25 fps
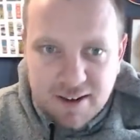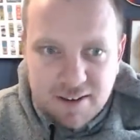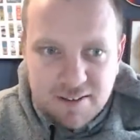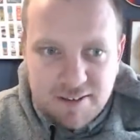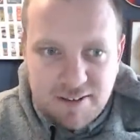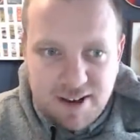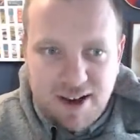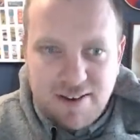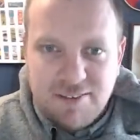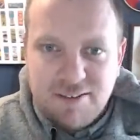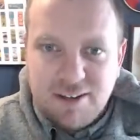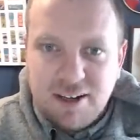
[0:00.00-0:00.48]

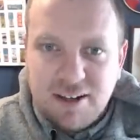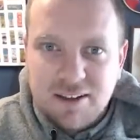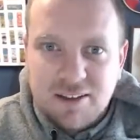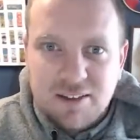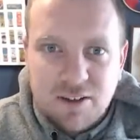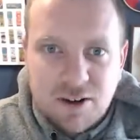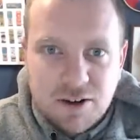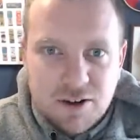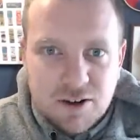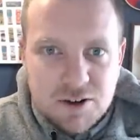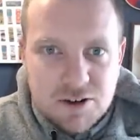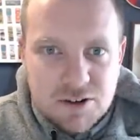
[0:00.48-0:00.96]
having a
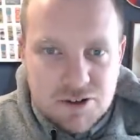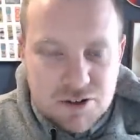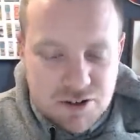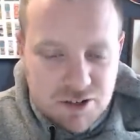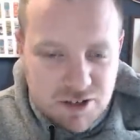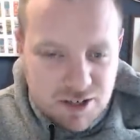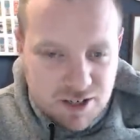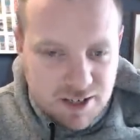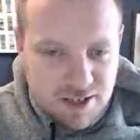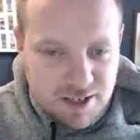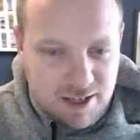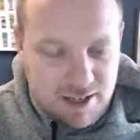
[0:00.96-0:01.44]

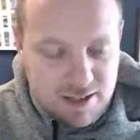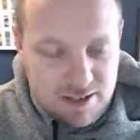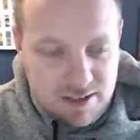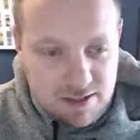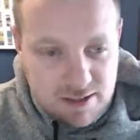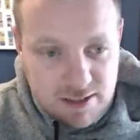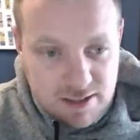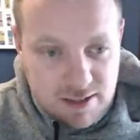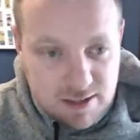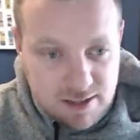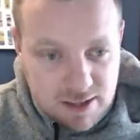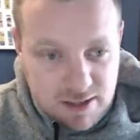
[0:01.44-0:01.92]
large
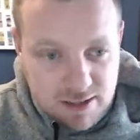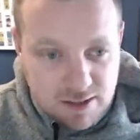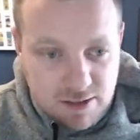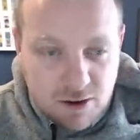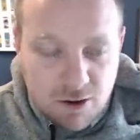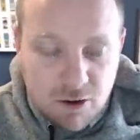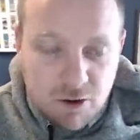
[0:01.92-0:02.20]
CSS